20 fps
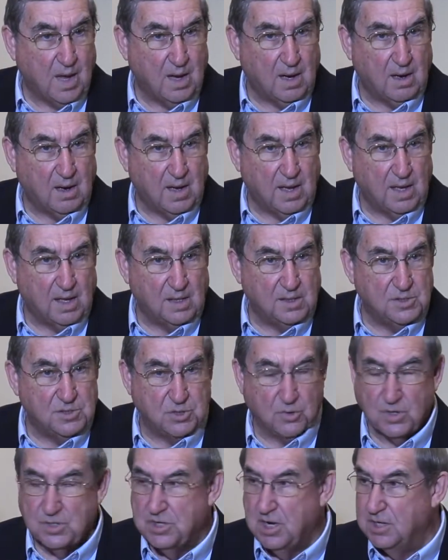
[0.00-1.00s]
uh, uh
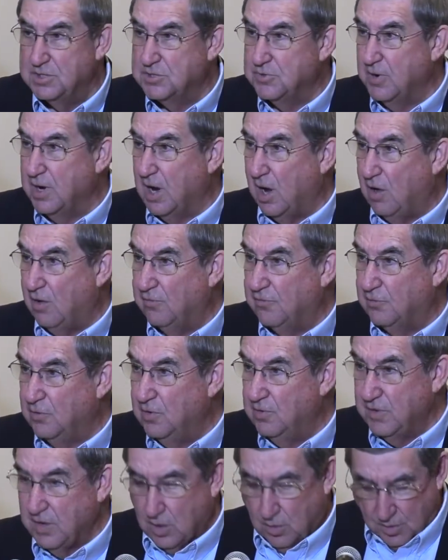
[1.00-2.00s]
Jewish history all
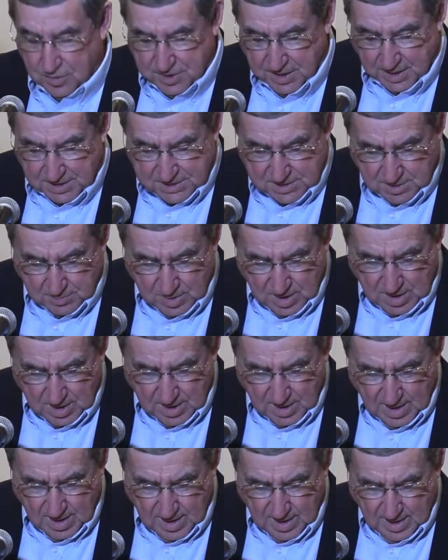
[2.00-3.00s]
through the Old Testament.
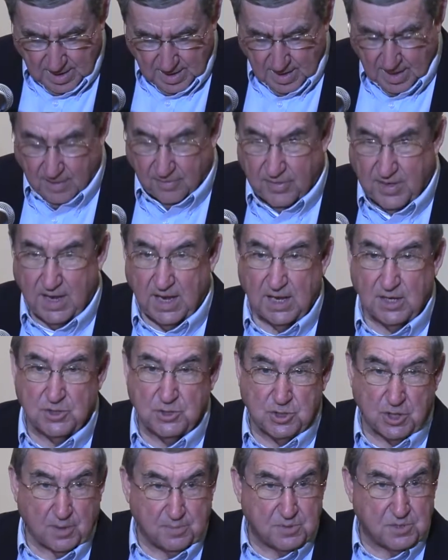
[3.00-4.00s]
The
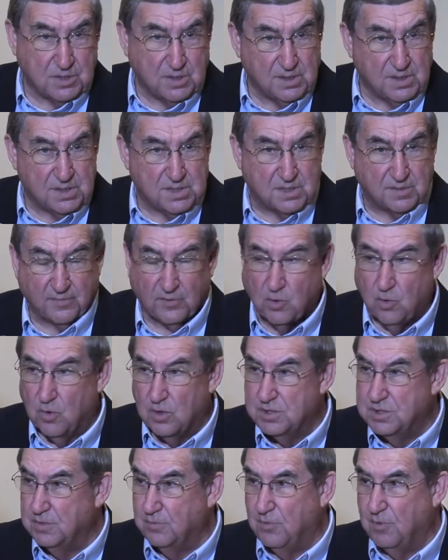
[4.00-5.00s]
Egyptians, of
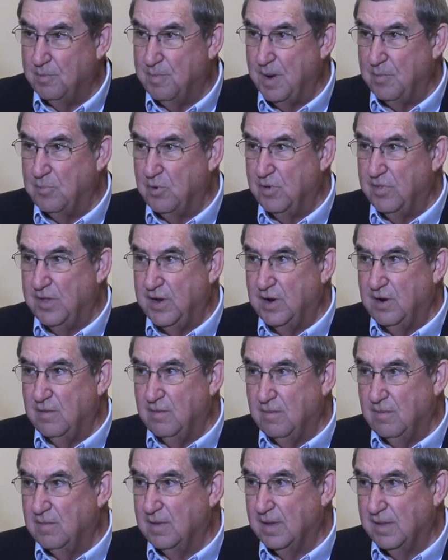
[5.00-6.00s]
course, remember their
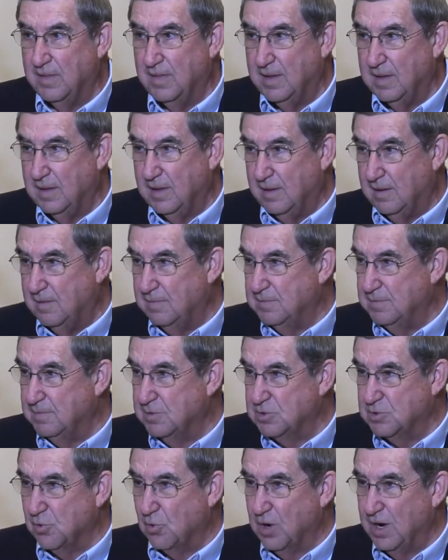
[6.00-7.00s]
uh,
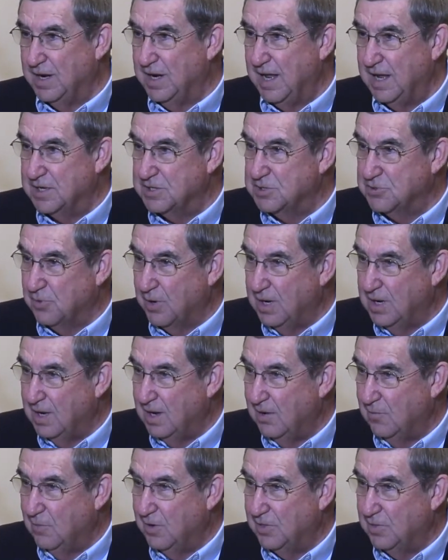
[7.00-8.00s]
sordid history
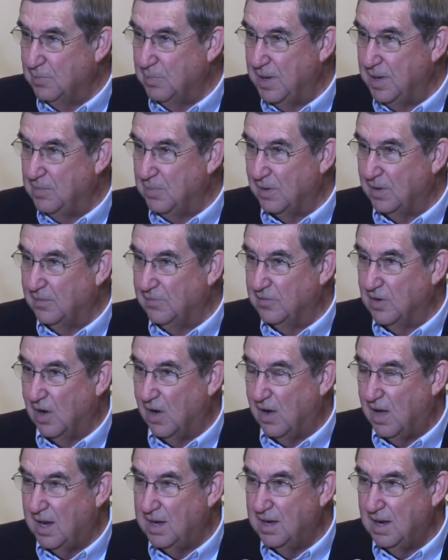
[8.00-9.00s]
with the people of
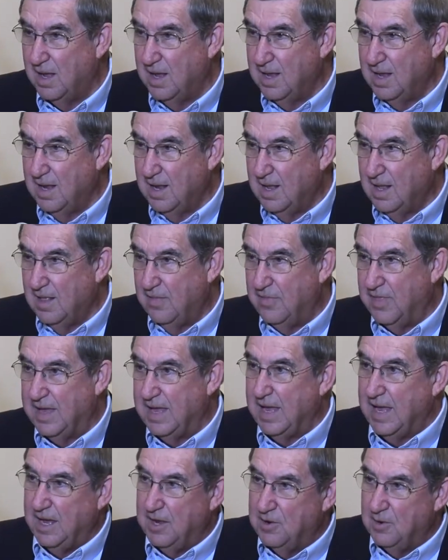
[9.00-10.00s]
God. The
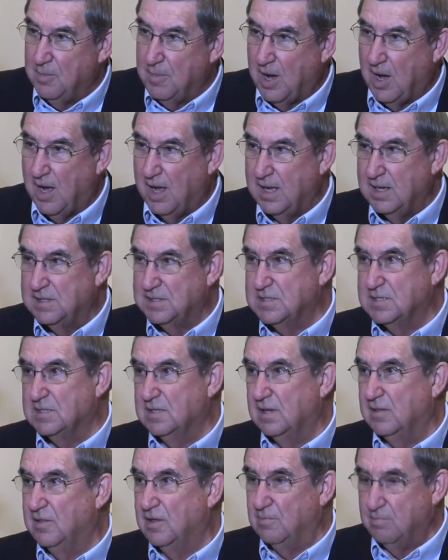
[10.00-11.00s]
Edomites,
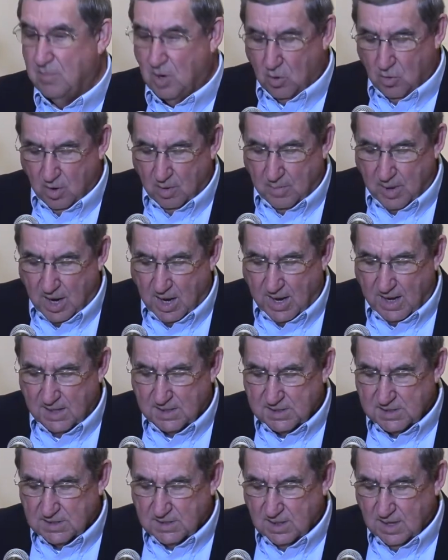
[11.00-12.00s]
the
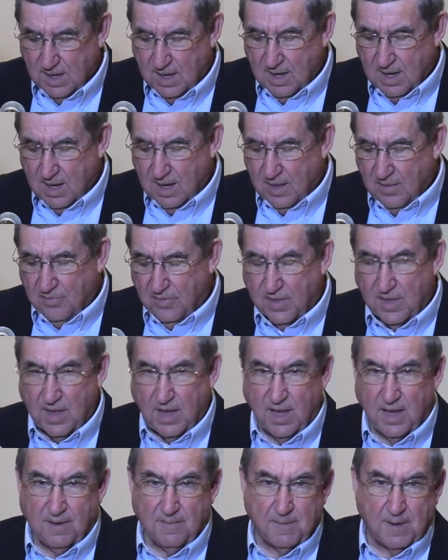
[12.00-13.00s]
Moabites,
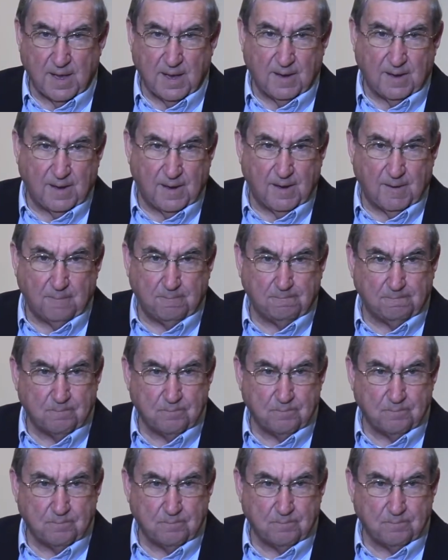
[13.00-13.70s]
the um,